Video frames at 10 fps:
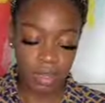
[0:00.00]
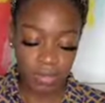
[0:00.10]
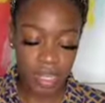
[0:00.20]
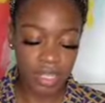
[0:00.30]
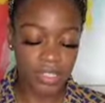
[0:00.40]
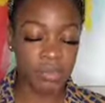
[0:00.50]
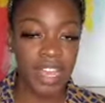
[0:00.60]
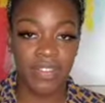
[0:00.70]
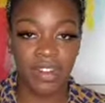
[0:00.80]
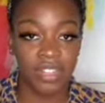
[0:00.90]
What else do we
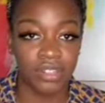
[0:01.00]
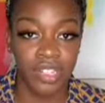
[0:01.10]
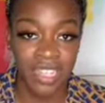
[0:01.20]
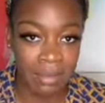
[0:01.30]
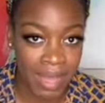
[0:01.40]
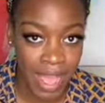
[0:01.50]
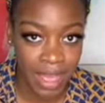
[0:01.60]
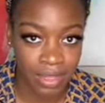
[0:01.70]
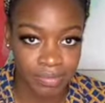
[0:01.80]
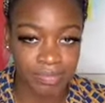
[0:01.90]
have in our little goodie
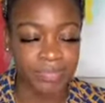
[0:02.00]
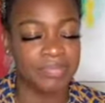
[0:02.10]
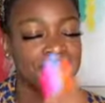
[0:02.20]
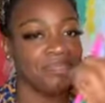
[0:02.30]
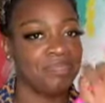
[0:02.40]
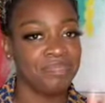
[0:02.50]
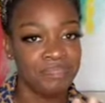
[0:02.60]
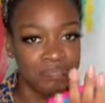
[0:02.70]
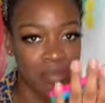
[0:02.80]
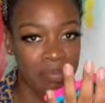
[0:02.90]
bag?
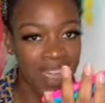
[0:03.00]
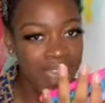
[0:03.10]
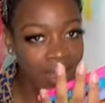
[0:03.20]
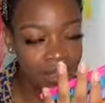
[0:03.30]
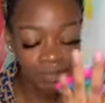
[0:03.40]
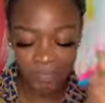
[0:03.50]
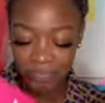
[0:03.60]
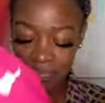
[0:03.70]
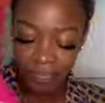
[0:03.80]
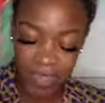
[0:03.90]
Bam!
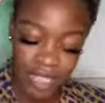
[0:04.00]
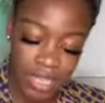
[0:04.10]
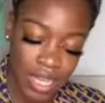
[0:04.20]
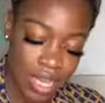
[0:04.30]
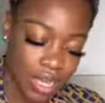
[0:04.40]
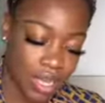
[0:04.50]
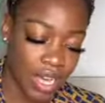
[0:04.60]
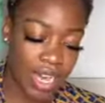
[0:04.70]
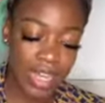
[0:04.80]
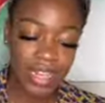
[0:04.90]

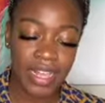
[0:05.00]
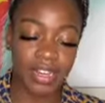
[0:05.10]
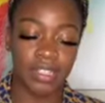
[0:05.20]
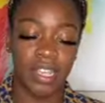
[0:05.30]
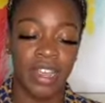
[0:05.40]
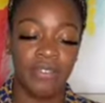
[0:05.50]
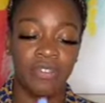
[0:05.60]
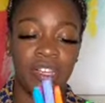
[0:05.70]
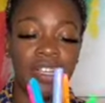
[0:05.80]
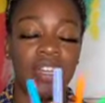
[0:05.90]
Highlighters,
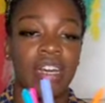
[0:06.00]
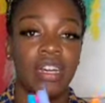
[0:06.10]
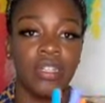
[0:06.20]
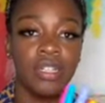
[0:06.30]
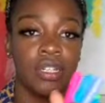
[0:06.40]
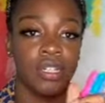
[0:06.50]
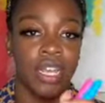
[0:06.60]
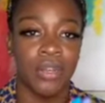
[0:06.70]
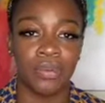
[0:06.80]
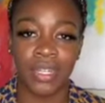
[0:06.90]
every color,
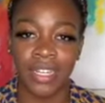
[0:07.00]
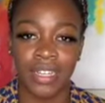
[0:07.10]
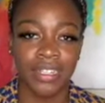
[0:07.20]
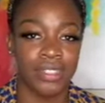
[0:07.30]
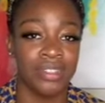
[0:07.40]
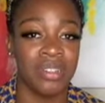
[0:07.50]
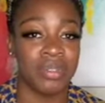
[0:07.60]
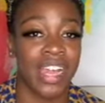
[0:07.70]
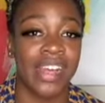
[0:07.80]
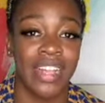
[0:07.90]
like what? You're gonna be
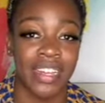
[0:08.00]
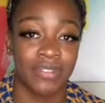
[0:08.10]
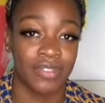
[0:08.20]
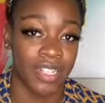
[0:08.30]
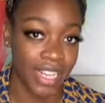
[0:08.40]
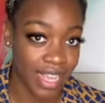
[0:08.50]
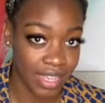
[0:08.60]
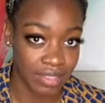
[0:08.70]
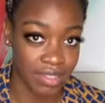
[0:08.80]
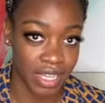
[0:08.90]
highlighting for
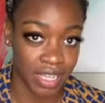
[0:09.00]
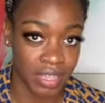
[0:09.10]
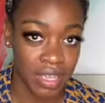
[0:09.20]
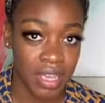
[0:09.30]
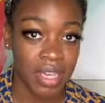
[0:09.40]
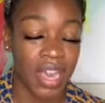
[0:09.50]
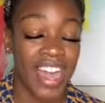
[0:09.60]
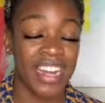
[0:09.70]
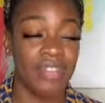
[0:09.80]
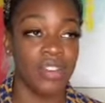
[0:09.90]
days, okay? I
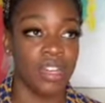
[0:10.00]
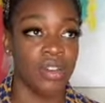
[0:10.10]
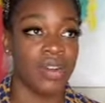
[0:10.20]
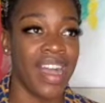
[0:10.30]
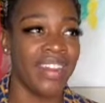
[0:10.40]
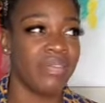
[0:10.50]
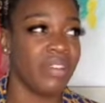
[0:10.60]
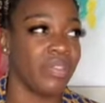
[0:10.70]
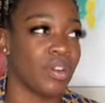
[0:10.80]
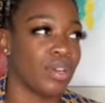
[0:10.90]
didn't even know, I never
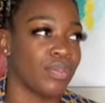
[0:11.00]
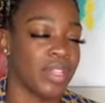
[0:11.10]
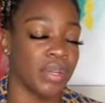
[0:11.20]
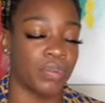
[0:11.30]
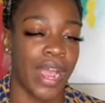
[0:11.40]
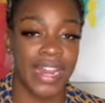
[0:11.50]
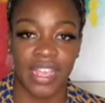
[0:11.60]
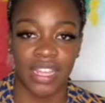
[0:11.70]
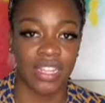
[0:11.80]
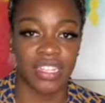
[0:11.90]
even heard of like
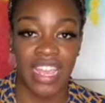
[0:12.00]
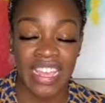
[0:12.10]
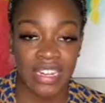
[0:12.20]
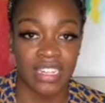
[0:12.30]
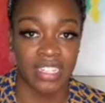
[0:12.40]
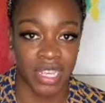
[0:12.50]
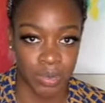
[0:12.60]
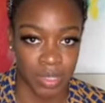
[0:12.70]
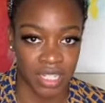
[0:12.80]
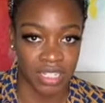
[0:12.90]
writing it in a
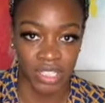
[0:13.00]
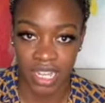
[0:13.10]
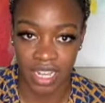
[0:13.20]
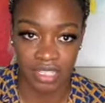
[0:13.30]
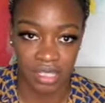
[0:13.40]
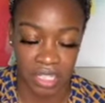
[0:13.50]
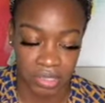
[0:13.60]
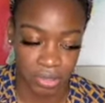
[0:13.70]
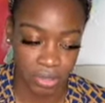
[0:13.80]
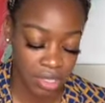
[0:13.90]
textbook until I got to law
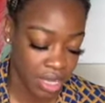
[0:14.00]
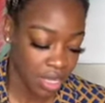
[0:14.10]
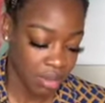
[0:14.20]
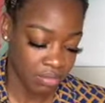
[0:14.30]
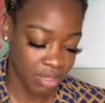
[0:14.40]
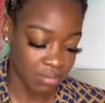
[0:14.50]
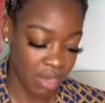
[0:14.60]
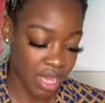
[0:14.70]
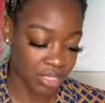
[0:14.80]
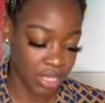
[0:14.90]
school, but
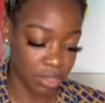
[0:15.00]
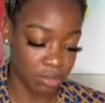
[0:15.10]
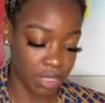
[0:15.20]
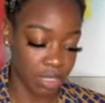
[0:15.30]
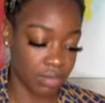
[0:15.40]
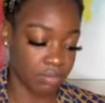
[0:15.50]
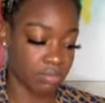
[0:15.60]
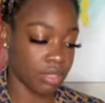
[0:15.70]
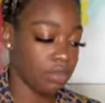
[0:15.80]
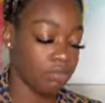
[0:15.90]
my tail be
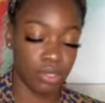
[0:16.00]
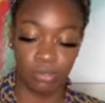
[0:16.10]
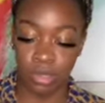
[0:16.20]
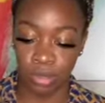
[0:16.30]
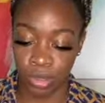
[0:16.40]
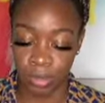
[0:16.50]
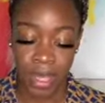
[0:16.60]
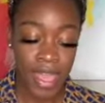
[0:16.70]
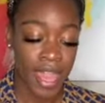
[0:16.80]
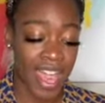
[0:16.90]
bloop, bloop, bloop, bloop.
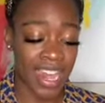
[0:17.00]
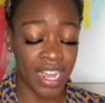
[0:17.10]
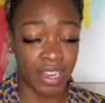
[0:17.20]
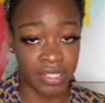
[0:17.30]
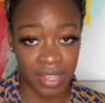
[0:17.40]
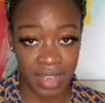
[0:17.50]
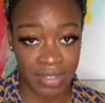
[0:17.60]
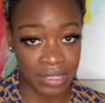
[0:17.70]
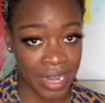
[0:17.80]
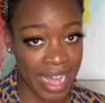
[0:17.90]
And I also have a
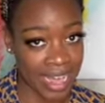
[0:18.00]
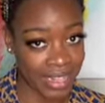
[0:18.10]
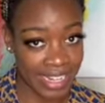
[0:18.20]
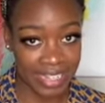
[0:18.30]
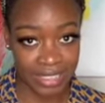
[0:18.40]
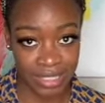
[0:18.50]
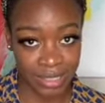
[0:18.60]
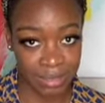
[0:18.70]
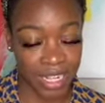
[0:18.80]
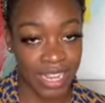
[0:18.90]
little highlighting
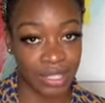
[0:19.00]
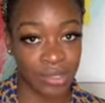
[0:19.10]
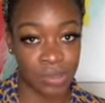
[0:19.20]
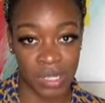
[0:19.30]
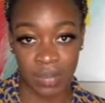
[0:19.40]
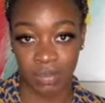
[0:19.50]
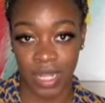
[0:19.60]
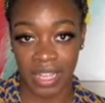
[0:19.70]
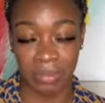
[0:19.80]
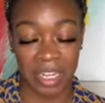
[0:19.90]
system that I use when I'm
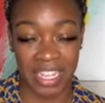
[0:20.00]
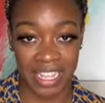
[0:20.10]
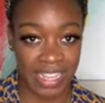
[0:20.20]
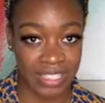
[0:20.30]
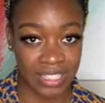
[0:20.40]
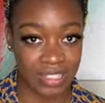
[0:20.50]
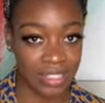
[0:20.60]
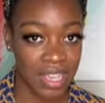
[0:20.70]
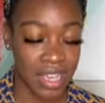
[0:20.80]
like reading cases.